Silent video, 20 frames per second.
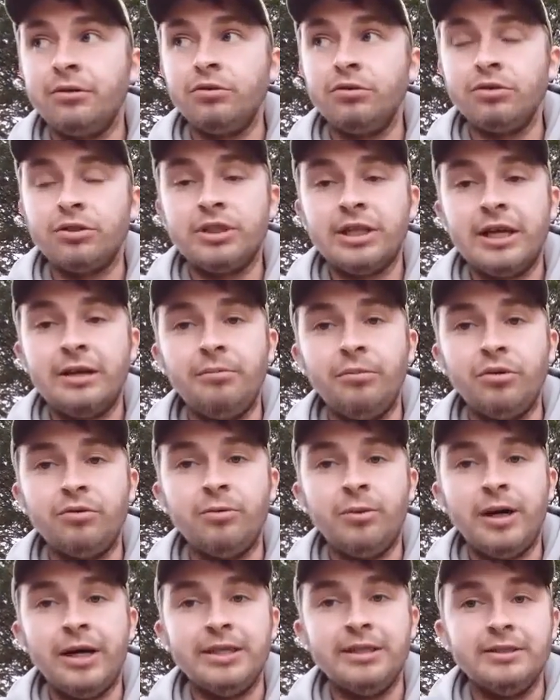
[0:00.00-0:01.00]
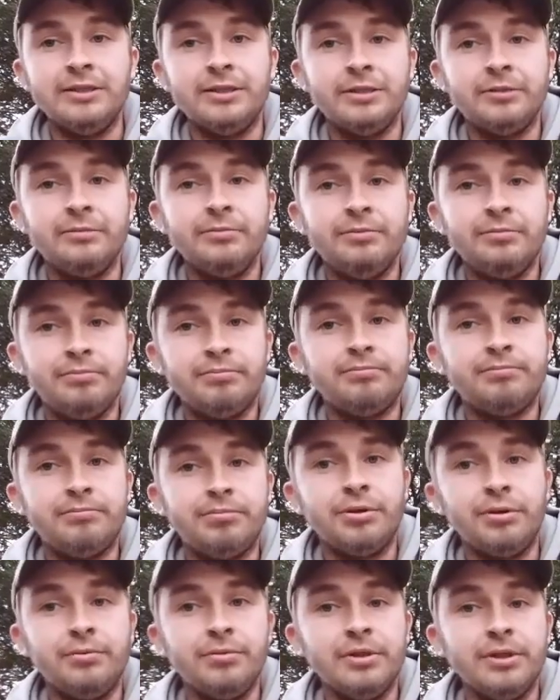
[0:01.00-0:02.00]
I'm going to set up my whalers
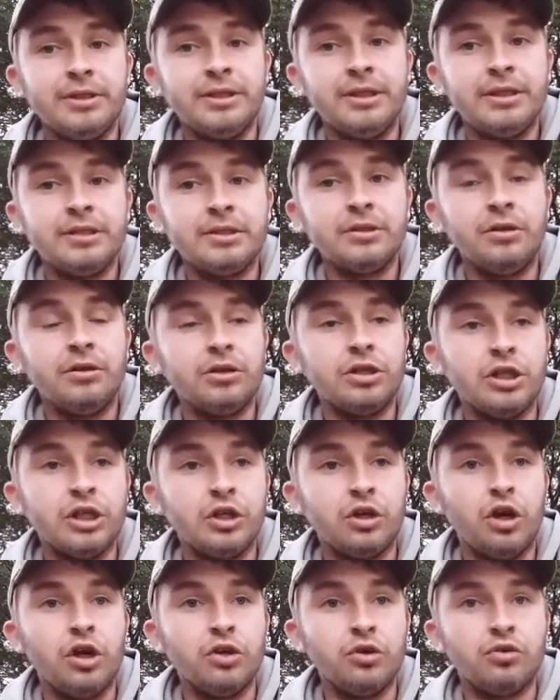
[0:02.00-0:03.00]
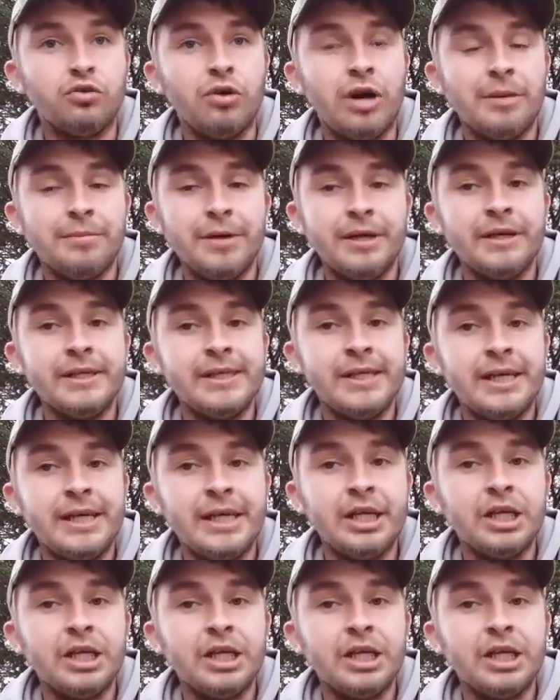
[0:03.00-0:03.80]
properly so I can go and grab it.